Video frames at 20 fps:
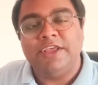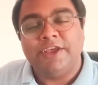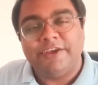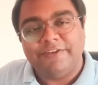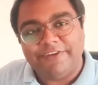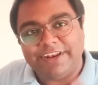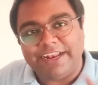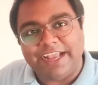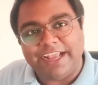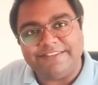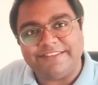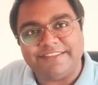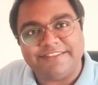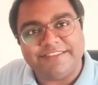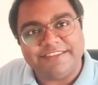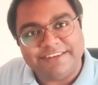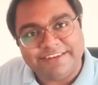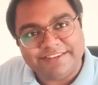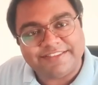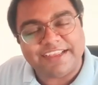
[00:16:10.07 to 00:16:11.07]
When
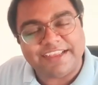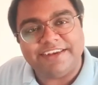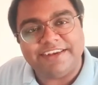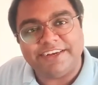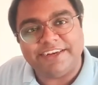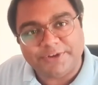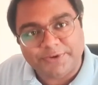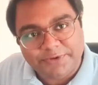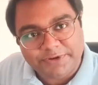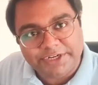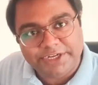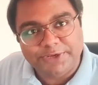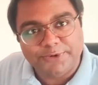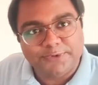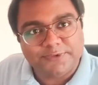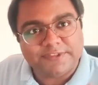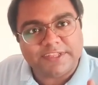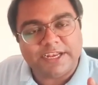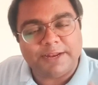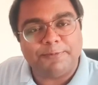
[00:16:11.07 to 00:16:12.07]
ICC decided to
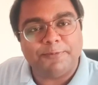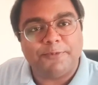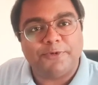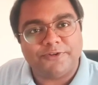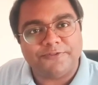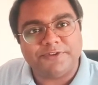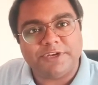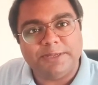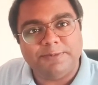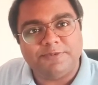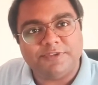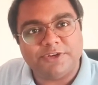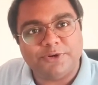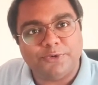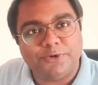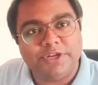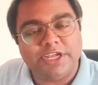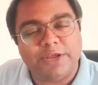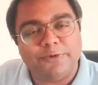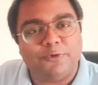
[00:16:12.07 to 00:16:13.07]
reduce the number of teams in
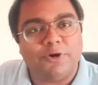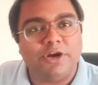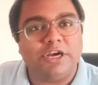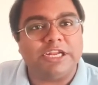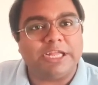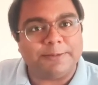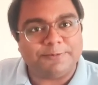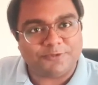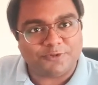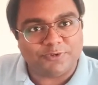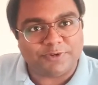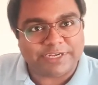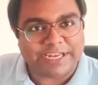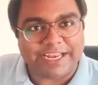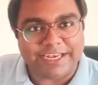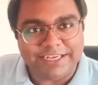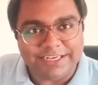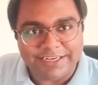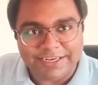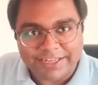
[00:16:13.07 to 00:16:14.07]
ODI World Cups to
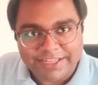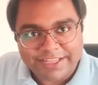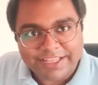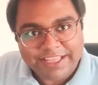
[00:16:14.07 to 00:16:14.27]
10,